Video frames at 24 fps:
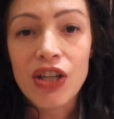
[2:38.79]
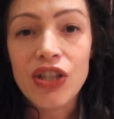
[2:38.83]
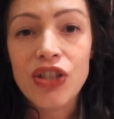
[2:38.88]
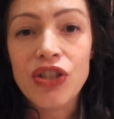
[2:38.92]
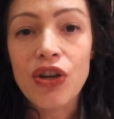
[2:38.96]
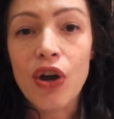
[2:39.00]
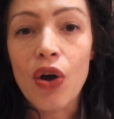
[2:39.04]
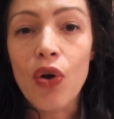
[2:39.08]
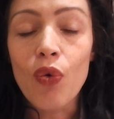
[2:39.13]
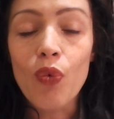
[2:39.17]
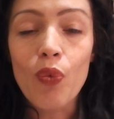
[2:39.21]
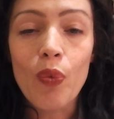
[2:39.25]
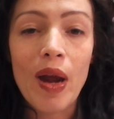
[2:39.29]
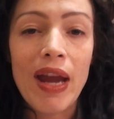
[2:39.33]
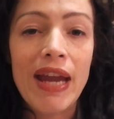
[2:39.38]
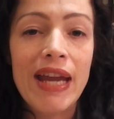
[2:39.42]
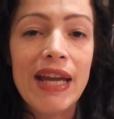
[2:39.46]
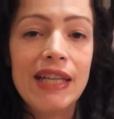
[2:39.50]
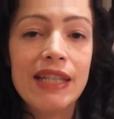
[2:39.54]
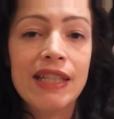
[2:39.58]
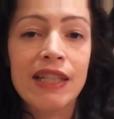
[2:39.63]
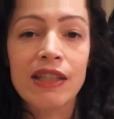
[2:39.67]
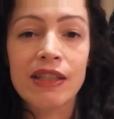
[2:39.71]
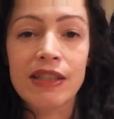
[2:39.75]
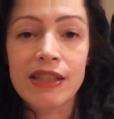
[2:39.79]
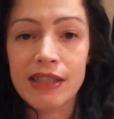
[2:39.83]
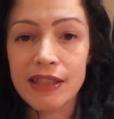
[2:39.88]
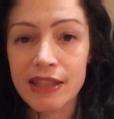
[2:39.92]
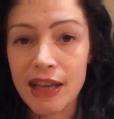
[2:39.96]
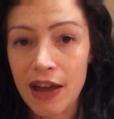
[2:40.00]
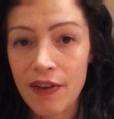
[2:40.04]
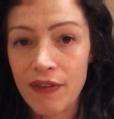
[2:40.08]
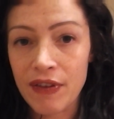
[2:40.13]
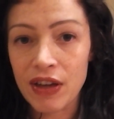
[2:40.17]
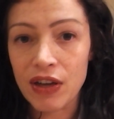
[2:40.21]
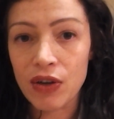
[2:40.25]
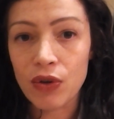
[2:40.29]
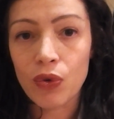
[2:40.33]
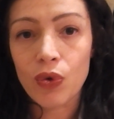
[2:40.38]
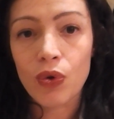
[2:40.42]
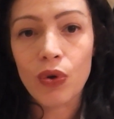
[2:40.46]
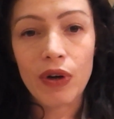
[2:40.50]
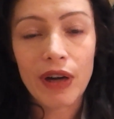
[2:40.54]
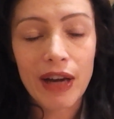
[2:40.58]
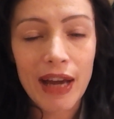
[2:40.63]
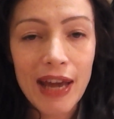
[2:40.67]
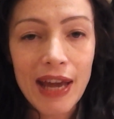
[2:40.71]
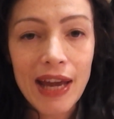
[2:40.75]
Don't wait until 7
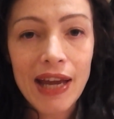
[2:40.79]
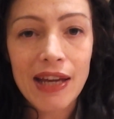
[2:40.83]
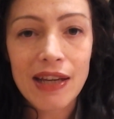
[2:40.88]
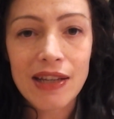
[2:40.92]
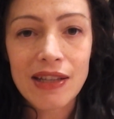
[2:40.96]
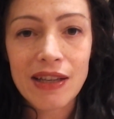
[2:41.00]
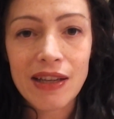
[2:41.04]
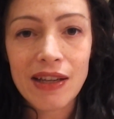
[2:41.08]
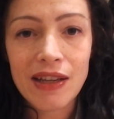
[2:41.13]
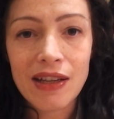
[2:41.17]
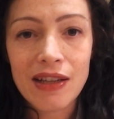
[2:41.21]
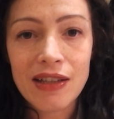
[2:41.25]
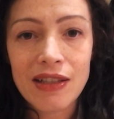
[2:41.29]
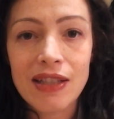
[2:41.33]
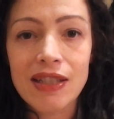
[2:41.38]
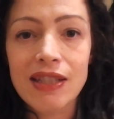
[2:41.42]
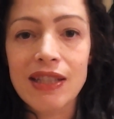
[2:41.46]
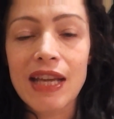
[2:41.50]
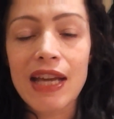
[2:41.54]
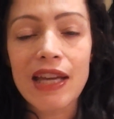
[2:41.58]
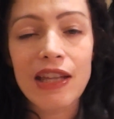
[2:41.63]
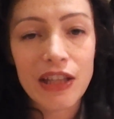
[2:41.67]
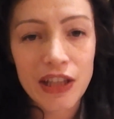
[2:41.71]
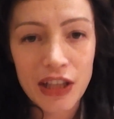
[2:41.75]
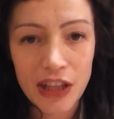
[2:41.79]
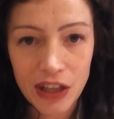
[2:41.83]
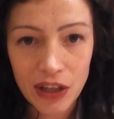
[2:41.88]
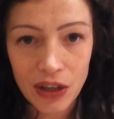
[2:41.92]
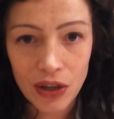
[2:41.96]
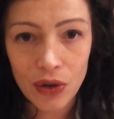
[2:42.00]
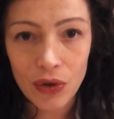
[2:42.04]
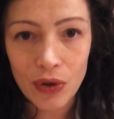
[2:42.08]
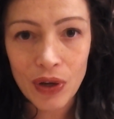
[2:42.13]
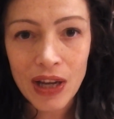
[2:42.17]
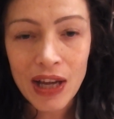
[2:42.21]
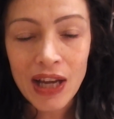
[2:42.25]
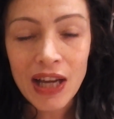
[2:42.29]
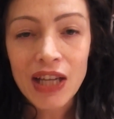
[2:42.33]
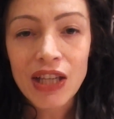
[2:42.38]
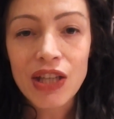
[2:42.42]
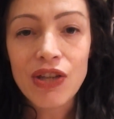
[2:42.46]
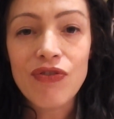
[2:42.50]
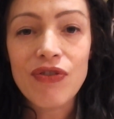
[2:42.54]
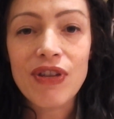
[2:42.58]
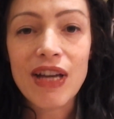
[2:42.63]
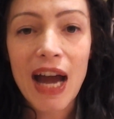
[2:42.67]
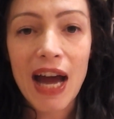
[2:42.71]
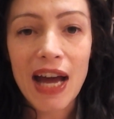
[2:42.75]
or 8 to say the cue.
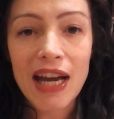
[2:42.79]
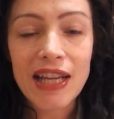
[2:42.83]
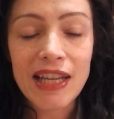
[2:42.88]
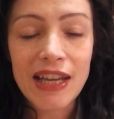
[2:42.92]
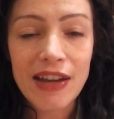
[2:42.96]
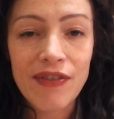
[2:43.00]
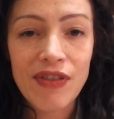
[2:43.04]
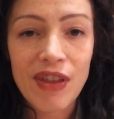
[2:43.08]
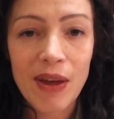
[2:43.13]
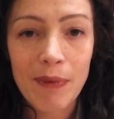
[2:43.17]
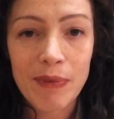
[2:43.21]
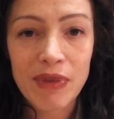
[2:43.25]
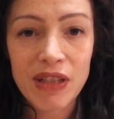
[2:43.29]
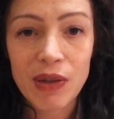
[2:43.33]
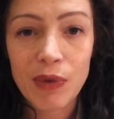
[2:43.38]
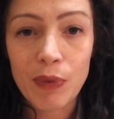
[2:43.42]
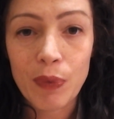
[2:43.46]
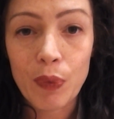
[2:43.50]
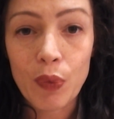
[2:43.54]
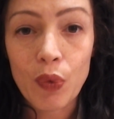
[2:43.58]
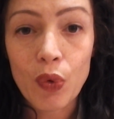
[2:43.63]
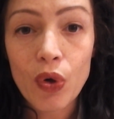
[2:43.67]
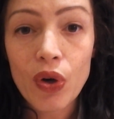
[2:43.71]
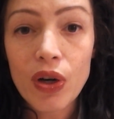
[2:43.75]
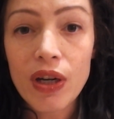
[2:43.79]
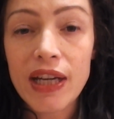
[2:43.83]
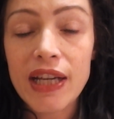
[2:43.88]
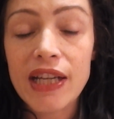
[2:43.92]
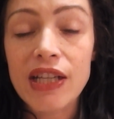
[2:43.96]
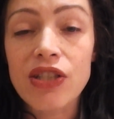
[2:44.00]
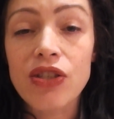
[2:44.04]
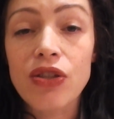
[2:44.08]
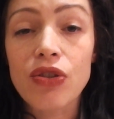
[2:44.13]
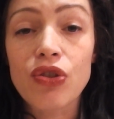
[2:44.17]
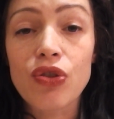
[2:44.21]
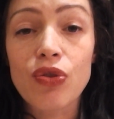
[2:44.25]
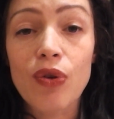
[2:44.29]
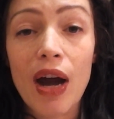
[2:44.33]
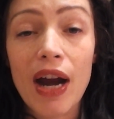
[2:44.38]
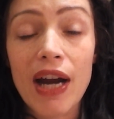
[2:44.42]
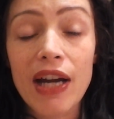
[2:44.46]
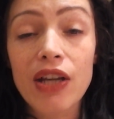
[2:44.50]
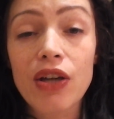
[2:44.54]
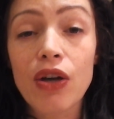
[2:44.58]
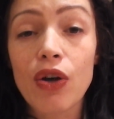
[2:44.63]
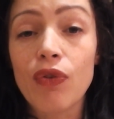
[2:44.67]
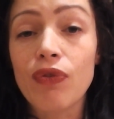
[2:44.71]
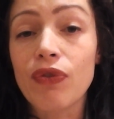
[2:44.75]
You've got to give them some warning. So try
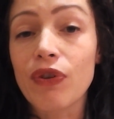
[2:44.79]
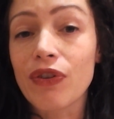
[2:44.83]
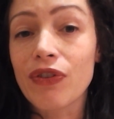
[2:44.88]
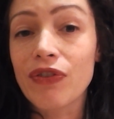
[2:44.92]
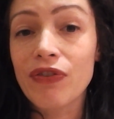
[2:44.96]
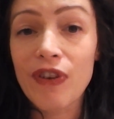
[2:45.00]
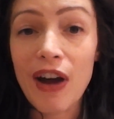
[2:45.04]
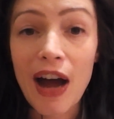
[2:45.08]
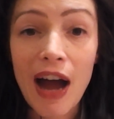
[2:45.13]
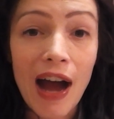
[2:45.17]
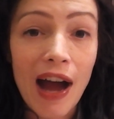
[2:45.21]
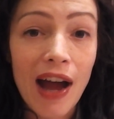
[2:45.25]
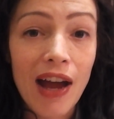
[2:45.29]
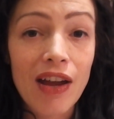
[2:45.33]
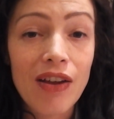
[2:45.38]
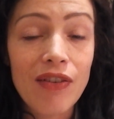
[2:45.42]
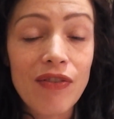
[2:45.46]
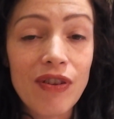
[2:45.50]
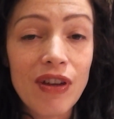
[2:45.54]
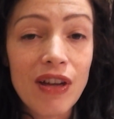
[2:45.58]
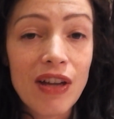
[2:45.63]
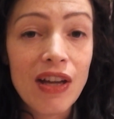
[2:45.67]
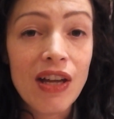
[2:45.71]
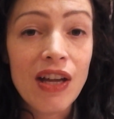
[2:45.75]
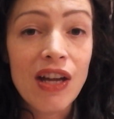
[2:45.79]
to go for 5.